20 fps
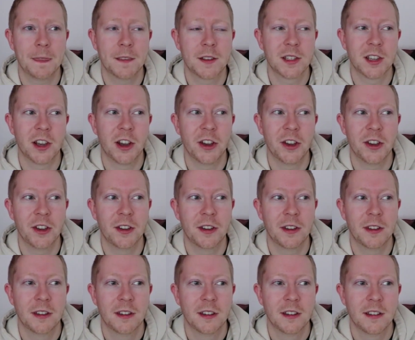
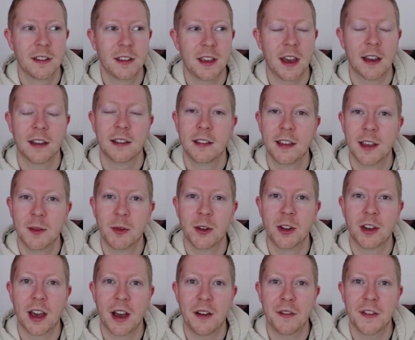So yeah, keep a
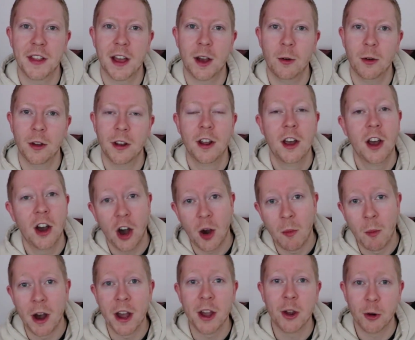lookout for that one. I
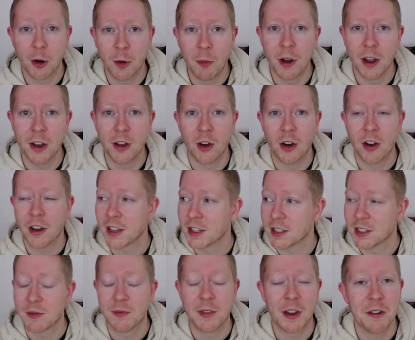might or I might not,
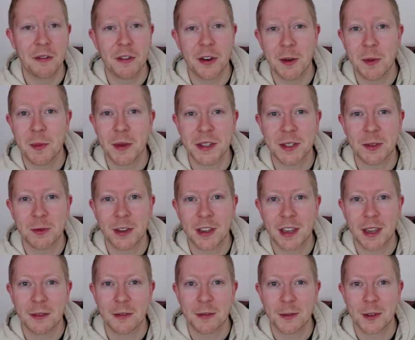because it's a very, very busy
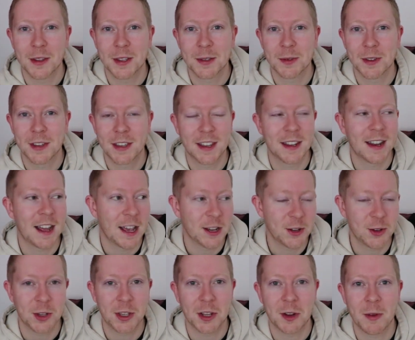weekend for me this weekend.
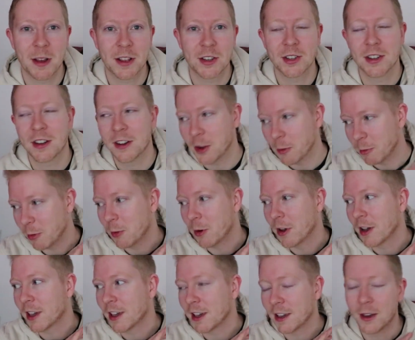As you can imagine, I'll be
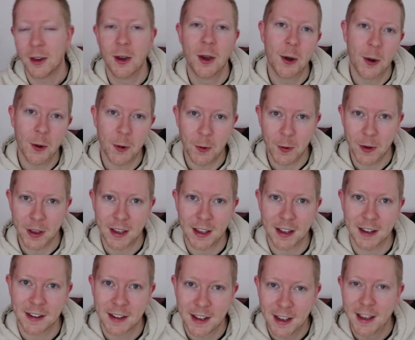working all
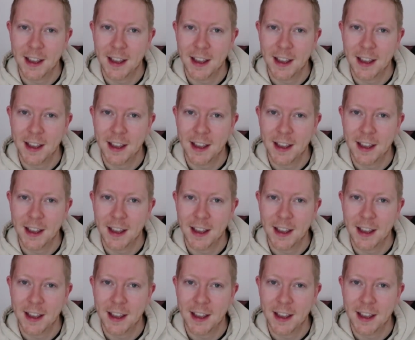weekend.